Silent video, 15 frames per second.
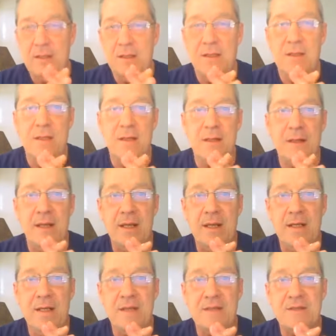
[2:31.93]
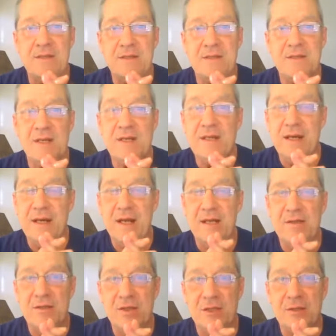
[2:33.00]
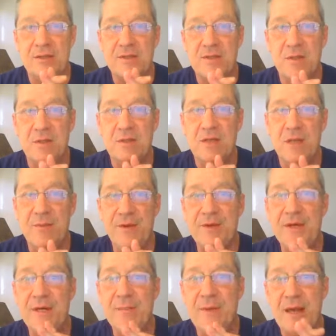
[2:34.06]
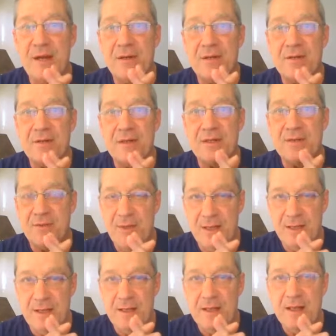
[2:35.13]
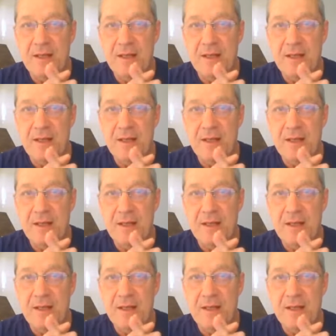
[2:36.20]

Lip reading: And it's the Sunday night show. It's called Community Matters This Week.